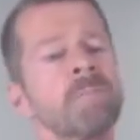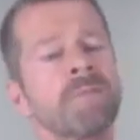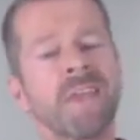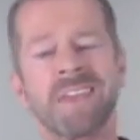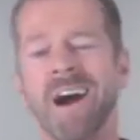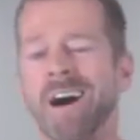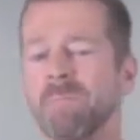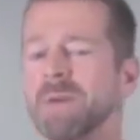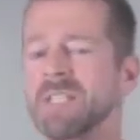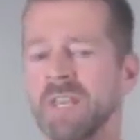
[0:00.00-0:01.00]
They
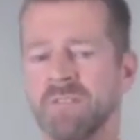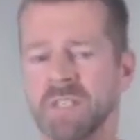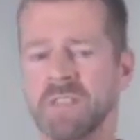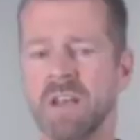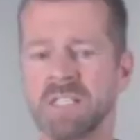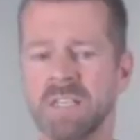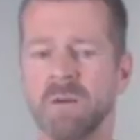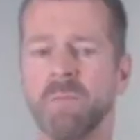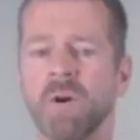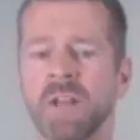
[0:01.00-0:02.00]
can't be synthesized in the
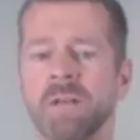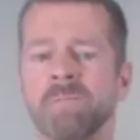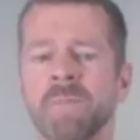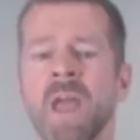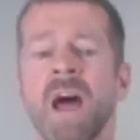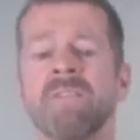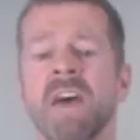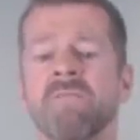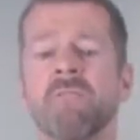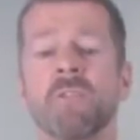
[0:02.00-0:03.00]
body, and
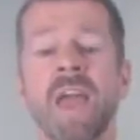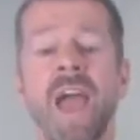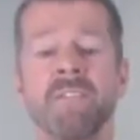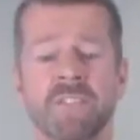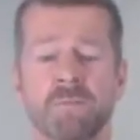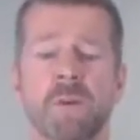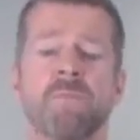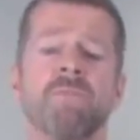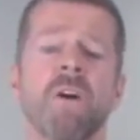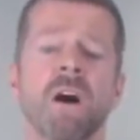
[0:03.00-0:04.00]
therefore they have to be
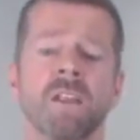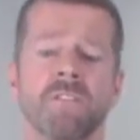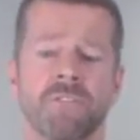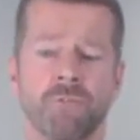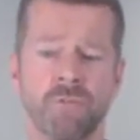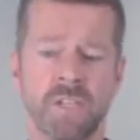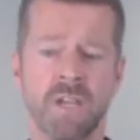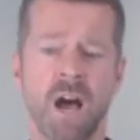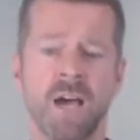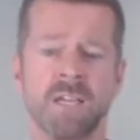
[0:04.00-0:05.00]
provided through the
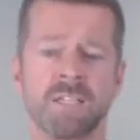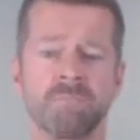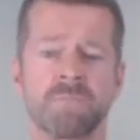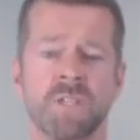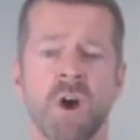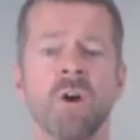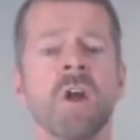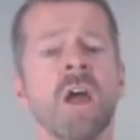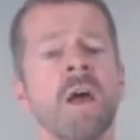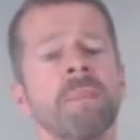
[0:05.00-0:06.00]
diet. So
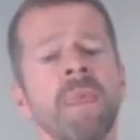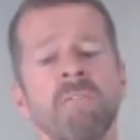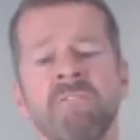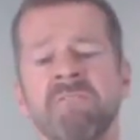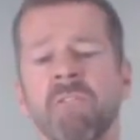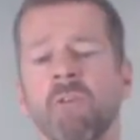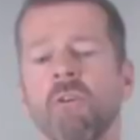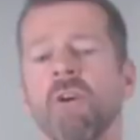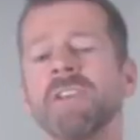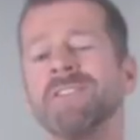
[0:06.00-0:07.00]
there are
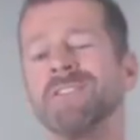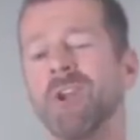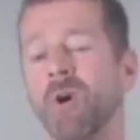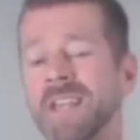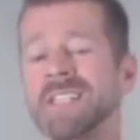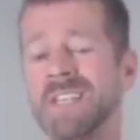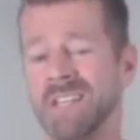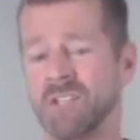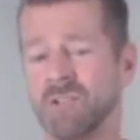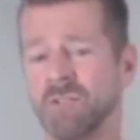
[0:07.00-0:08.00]
4
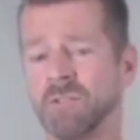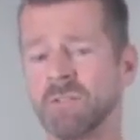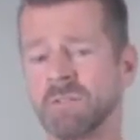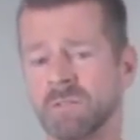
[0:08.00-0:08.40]
non-essential